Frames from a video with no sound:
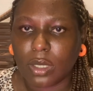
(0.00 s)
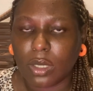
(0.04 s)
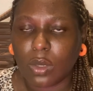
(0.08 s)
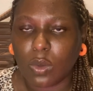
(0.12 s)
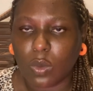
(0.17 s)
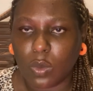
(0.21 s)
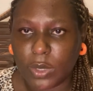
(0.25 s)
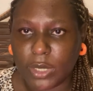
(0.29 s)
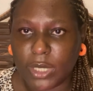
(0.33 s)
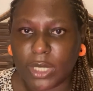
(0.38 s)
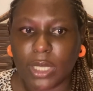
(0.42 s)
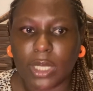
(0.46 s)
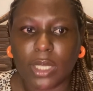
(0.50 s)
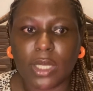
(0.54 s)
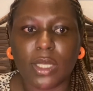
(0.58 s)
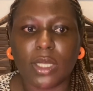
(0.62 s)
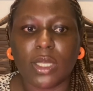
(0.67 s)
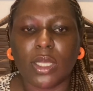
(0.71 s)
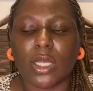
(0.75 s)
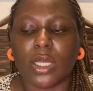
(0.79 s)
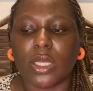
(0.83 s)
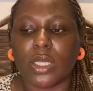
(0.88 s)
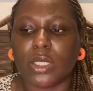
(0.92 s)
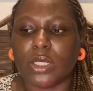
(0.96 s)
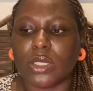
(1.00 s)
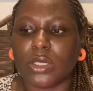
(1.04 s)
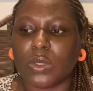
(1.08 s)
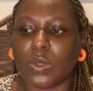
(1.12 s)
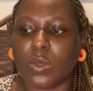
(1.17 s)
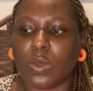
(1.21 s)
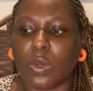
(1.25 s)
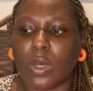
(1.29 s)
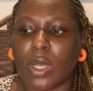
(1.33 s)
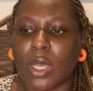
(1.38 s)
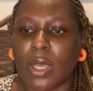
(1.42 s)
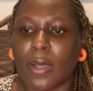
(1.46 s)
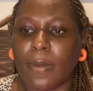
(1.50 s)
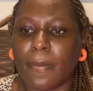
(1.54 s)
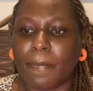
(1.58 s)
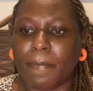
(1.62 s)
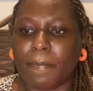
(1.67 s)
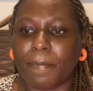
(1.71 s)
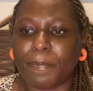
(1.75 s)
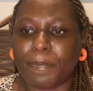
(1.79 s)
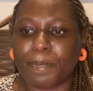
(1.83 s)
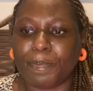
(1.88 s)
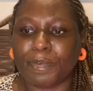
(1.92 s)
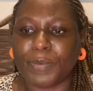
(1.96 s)
Okay, so
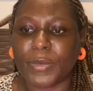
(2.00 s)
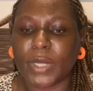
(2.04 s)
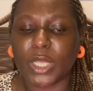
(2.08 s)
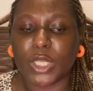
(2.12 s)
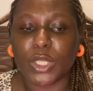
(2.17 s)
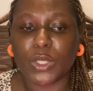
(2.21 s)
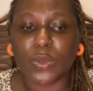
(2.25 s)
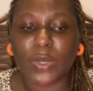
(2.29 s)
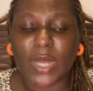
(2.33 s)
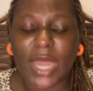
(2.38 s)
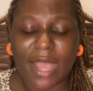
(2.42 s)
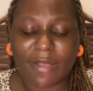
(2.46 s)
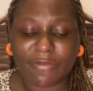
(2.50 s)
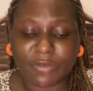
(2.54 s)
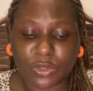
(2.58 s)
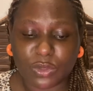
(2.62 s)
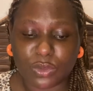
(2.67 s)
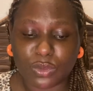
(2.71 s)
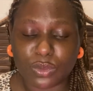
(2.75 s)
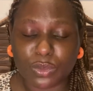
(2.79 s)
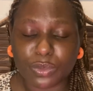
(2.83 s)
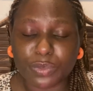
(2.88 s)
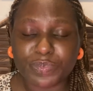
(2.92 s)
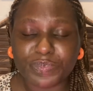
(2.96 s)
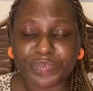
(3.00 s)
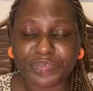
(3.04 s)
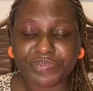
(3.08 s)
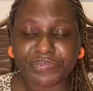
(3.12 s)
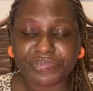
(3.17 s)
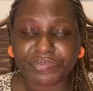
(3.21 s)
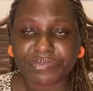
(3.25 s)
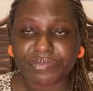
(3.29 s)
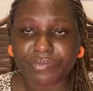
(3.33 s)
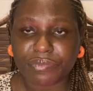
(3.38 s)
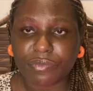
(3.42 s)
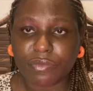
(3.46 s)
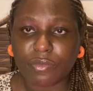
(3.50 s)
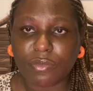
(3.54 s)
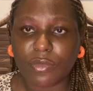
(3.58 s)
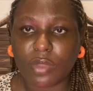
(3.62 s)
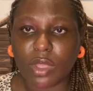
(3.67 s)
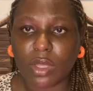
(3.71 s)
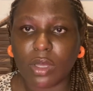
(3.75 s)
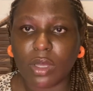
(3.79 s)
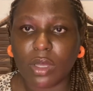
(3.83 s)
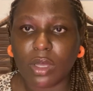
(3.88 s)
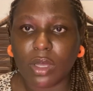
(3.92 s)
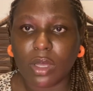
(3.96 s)
you have to
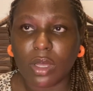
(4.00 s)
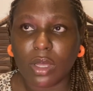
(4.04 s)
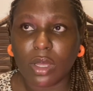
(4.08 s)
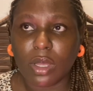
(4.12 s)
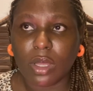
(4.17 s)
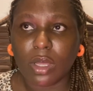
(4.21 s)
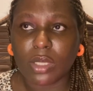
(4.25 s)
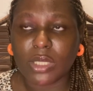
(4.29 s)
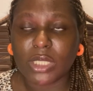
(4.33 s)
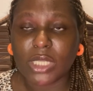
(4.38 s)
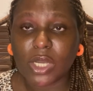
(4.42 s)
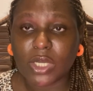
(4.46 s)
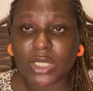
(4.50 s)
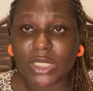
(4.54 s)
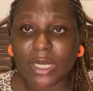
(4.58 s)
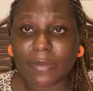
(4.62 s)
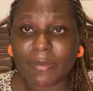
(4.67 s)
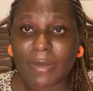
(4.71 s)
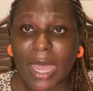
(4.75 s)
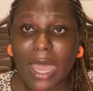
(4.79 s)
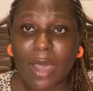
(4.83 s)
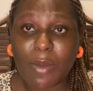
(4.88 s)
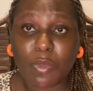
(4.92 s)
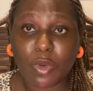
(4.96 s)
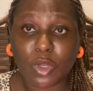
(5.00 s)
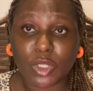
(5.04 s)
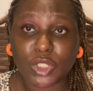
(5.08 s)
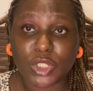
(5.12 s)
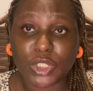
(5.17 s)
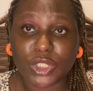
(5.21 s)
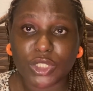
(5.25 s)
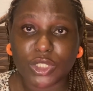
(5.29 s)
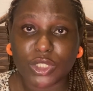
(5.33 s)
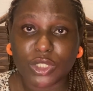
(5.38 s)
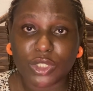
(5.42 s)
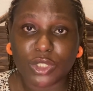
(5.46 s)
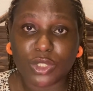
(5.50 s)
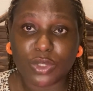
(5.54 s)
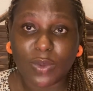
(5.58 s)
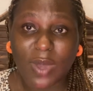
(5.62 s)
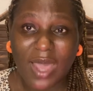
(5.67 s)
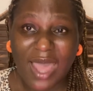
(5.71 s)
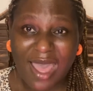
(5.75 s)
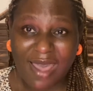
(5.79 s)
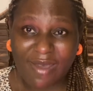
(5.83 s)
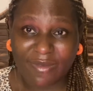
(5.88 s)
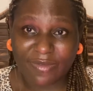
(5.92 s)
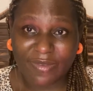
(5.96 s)
tell them how much you
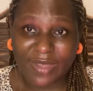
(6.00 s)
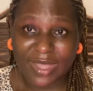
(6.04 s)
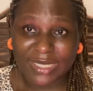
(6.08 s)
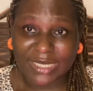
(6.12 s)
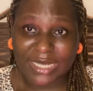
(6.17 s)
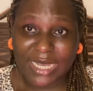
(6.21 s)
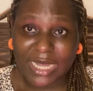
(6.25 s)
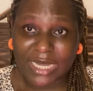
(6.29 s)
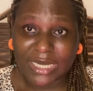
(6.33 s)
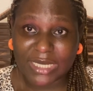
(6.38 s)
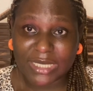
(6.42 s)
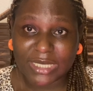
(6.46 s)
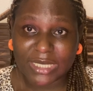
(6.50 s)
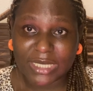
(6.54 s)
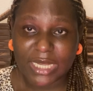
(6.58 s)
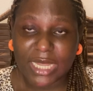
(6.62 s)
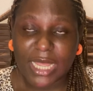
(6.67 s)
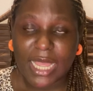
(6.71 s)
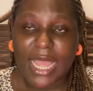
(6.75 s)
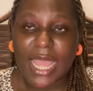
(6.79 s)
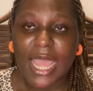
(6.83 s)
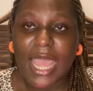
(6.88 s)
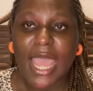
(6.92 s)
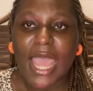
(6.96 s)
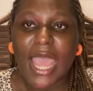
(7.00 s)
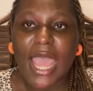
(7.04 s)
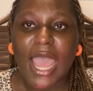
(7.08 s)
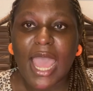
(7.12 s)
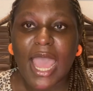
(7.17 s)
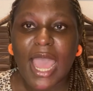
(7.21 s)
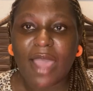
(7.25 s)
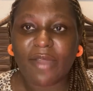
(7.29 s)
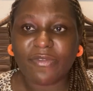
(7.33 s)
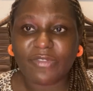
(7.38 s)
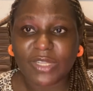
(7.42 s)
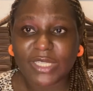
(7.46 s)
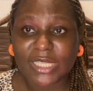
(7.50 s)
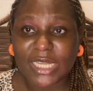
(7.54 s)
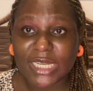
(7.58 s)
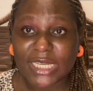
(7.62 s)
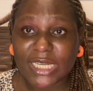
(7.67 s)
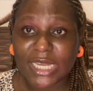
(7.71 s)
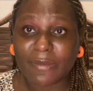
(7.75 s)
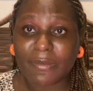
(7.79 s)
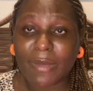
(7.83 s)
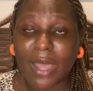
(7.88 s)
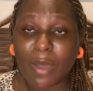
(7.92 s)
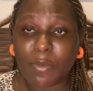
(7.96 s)
have at hand. After telling
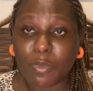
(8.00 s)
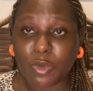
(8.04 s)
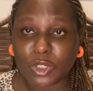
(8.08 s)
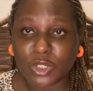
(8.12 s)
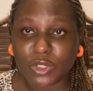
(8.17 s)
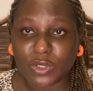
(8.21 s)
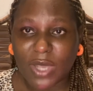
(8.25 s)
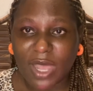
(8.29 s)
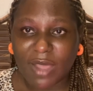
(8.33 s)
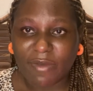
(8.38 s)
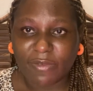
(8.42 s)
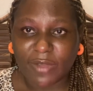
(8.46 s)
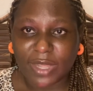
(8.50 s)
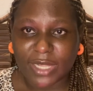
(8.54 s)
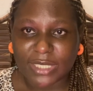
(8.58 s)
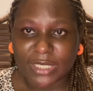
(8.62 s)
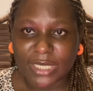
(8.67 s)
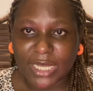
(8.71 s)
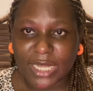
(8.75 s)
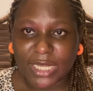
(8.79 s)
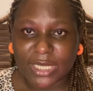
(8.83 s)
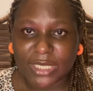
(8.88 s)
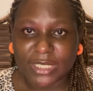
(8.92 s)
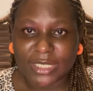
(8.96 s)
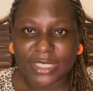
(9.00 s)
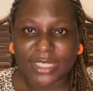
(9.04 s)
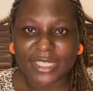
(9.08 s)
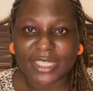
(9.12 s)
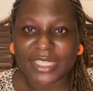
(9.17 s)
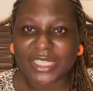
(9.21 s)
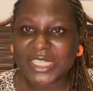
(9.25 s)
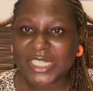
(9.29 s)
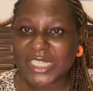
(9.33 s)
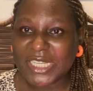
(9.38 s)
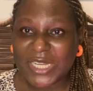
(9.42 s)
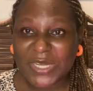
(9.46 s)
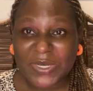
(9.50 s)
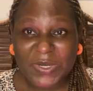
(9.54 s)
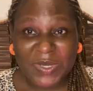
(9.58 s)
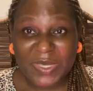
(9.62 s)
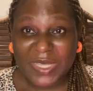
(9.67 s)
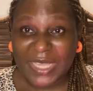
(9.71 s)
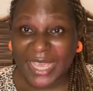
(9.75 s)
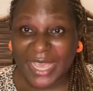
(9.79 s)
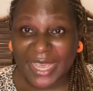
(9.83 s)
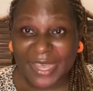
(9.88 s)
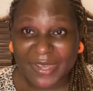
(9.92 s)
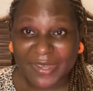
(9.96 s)
them how much you have at hand, they don't
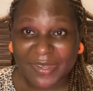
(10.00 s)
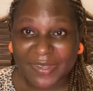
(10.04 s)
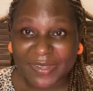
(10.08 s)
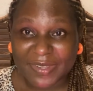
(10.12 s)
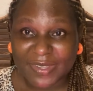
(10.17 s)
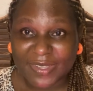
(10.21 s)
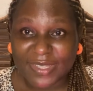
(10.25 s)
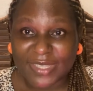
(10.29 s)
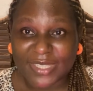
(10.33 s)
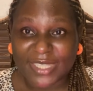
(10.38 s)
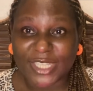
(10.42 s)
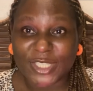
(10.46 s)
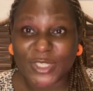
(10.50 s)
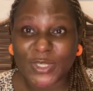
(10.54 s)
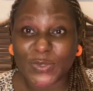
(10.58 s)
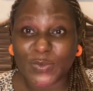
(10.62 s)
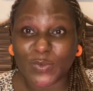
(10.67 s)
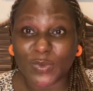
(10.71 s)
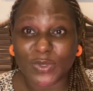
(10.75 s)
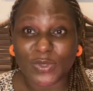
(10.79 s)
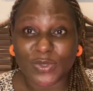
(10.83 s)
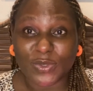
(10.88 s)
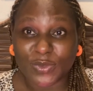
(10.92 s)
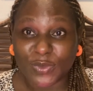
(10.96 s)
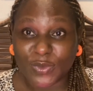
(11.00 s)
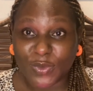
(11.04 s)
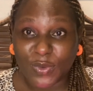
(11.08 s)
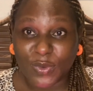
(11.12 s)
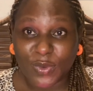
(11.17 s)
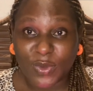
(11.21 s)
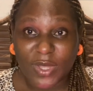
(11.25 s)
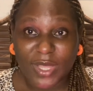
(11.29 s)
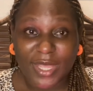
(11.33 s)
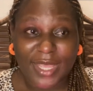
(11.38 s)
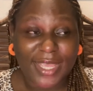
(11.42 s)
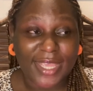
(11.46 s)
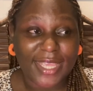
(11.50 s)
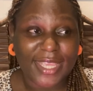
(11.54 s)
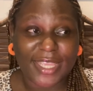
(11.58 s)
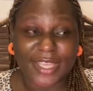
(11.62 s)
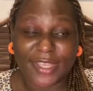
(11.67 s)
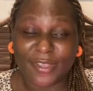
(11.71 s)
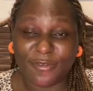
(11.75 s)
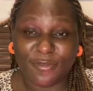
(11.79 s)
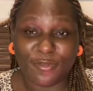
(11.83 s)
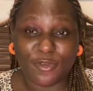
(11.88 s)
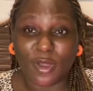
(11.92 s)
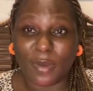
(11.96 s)
care. They just want to know
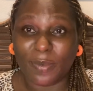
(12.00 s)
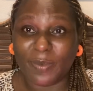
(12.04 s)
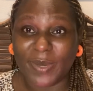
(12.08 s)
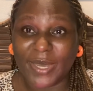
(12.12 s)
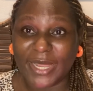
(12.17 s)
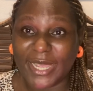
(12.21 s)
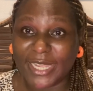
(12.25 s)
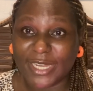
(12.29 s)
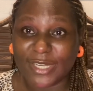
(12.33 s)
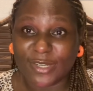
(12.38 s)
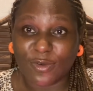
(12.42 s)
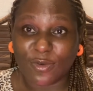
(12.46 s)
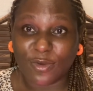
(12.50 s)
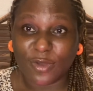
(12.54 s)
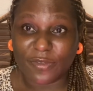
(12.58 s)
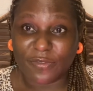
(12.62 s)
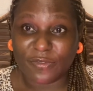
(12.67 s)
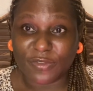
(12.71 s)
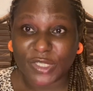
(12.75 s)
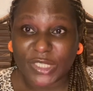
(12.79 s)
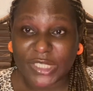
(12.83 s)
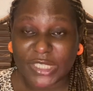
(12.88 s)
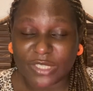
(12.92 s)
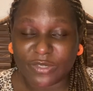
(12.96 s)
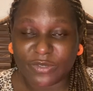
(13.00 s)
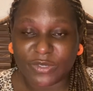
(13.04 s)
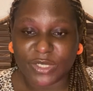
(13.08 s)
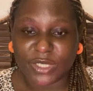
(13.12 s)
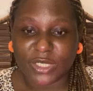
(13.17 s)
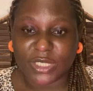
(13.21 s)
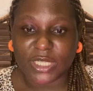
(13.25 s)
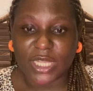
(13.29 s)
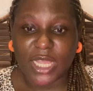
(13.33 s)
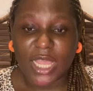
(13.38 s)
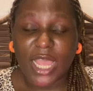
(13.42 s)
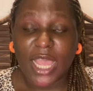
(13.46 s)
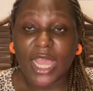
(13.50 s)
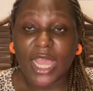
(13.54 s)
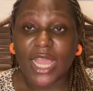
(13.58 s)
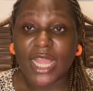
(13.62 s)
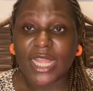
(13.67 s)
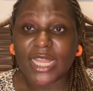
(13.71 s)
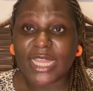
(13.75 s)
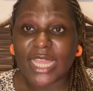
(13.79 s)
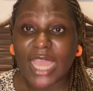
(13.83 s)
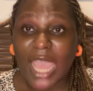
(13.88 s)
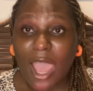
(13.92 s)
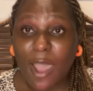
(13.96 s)
if you're playing or if you're serious.
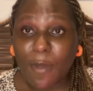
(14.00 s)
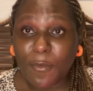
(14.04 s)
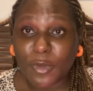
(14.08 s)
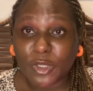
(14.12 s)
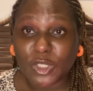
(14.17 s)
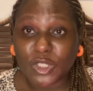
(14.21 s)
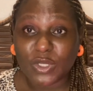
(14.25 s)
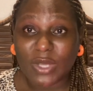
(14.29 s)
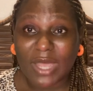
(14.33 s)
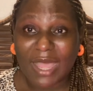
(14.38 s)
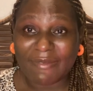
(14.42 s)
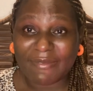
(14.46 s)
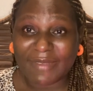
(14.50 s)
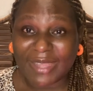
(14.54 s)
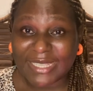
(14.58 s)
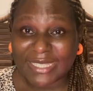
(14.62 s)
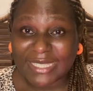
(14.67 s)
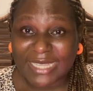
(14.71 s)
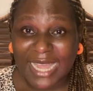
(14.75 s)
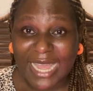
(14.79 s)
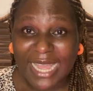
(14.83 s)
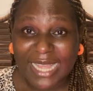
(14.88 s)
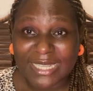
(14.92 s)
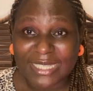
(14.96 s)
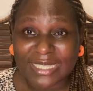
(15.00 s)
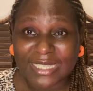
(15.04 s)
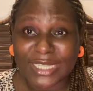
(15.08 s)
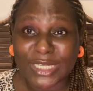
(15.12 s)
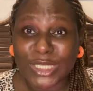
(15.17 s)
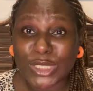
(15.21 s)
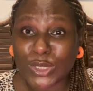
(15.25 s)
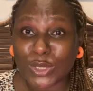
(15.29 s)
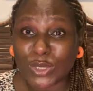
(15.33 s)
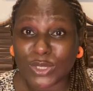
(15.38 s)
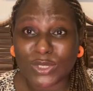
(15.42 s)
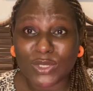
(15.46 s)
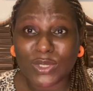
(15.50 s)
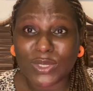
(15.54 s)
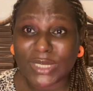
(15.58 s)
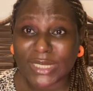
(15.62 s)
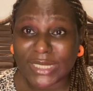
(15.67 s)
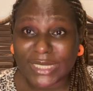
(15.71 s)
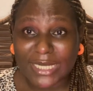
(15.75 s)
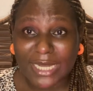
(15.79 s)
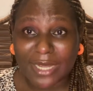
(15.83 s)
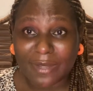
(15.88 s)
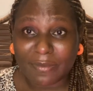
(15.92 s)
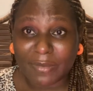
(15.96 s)
The how much you have at hand does not
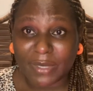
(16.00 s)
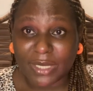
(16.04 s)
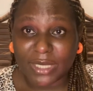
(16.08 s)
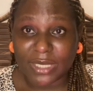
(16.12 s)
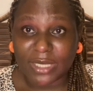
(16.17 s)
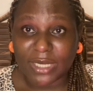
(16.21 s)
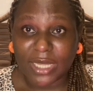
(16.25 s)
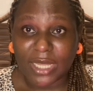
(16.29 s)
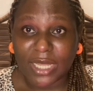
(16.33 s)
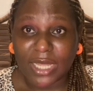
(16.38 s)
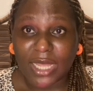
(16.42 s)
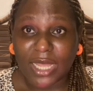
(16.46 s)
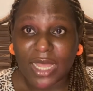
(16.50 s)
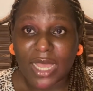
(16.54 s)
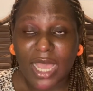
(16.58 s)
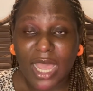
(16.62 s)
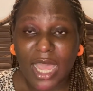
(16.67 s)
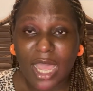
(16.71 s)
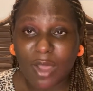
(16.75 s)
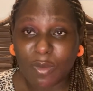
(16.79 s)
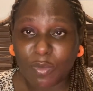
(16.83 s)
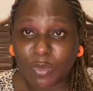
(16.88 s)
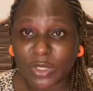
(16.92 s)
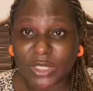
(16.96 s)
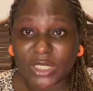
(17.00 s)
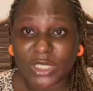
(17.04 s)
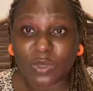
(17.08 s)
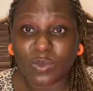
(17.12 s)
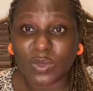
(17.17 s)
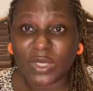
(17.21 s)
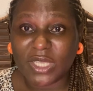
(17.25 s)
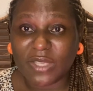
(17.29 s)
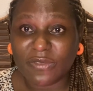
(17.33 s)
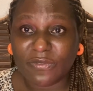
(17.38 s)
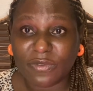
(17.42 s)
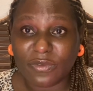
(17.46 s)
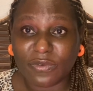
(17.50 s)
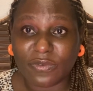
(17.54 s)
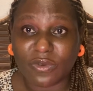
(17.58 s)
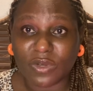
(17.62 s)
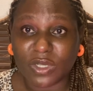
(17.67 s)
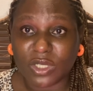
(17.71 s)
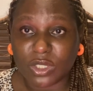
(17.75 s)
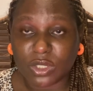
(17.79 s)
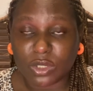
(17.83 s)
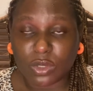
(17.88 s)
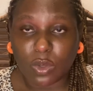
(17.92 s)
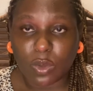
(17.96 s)
determine how much they will give you for
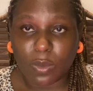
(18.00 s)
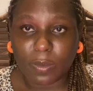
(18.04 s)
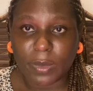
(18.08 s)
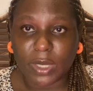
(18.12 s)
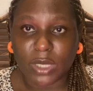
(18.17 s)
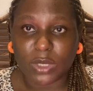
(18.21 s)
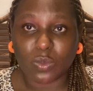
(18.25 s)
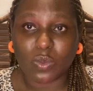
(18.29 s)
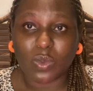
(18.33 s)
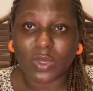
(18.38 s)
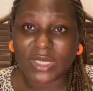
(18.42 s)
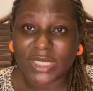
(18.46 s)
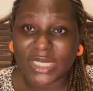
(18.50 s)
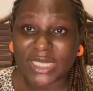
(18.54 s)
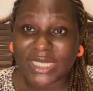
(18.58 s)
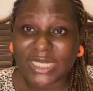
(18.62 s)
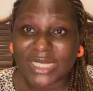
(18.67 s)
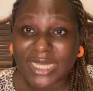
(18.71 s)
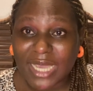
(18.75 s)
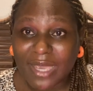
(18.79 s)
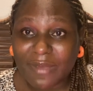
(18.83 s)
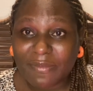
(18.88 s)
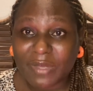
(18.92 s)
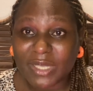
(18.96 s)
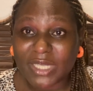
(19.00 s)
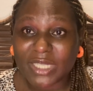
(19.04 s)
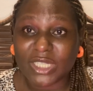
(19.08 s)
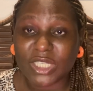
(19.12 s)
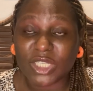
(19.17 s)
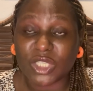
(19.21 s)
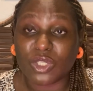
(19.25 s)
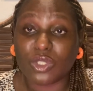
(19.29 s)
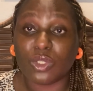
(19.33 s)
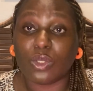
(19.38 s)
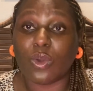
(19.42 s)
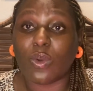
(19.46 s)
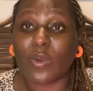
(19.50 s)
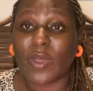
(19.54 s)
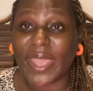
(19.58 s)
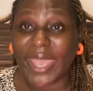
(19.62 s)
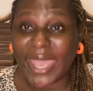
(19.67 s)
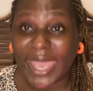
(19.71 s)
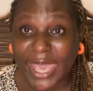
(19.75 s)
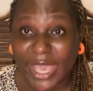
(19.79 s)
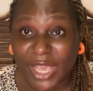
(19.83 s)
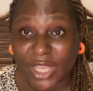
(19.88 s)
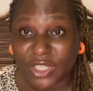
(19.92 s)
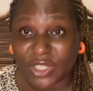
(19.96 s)
installments. What determines is your
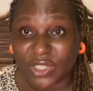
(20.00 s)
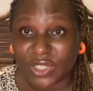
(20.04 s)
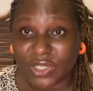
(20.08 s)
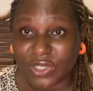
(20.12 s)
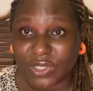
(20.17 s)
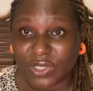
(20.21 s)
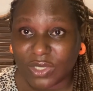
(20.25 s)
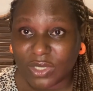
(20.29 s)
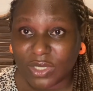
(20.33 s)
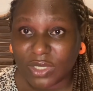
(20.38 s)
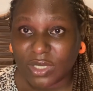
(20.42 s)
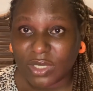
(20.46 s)
age.